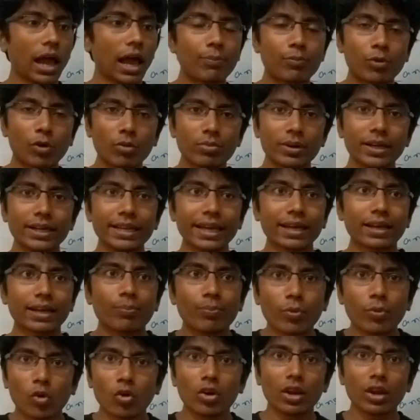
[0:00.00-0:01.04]
I'll probably take a
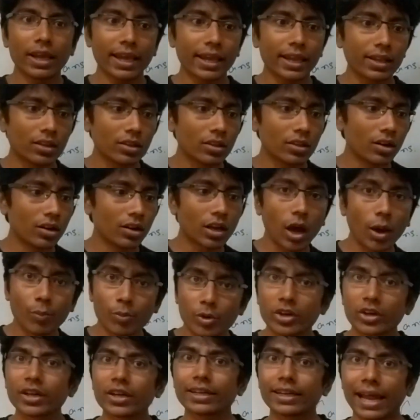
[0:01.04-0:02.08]
poll in the
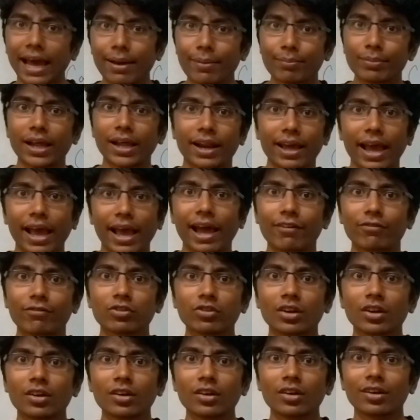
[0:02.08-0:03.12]
community tab that I
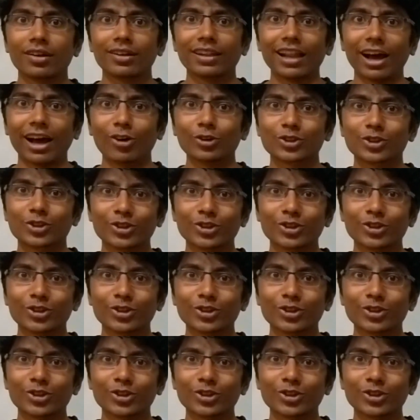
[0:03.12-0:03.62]
have now.